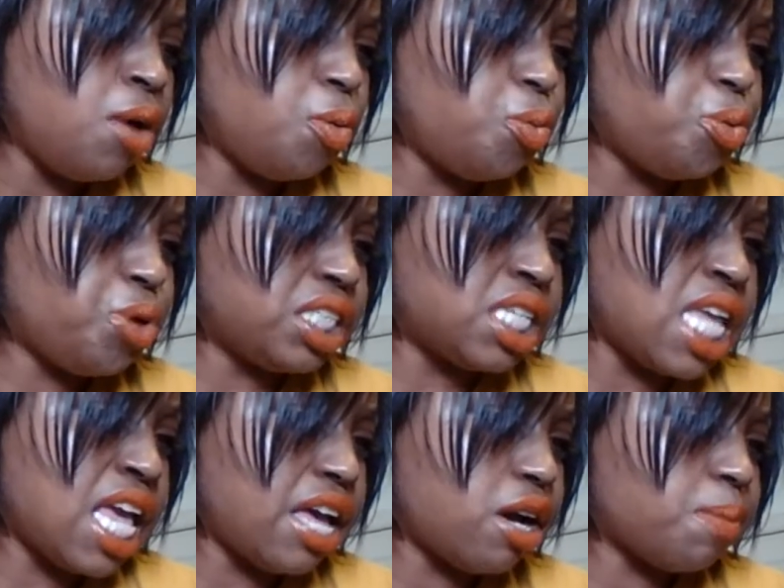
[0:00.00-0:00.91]
which
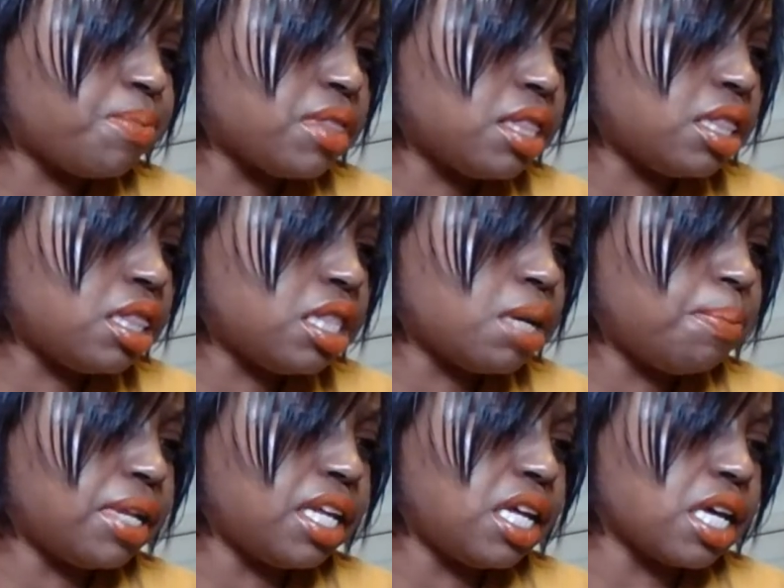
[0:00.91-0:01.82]
helped the
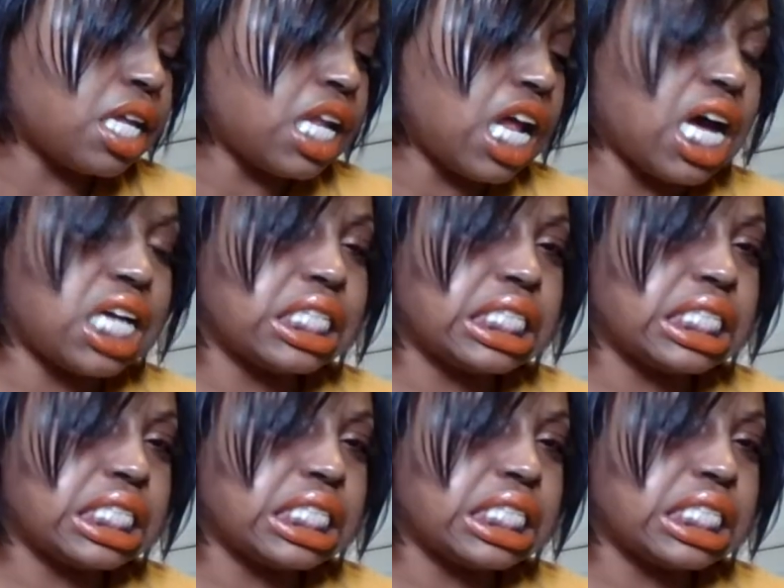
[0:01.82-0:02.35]
blood clot.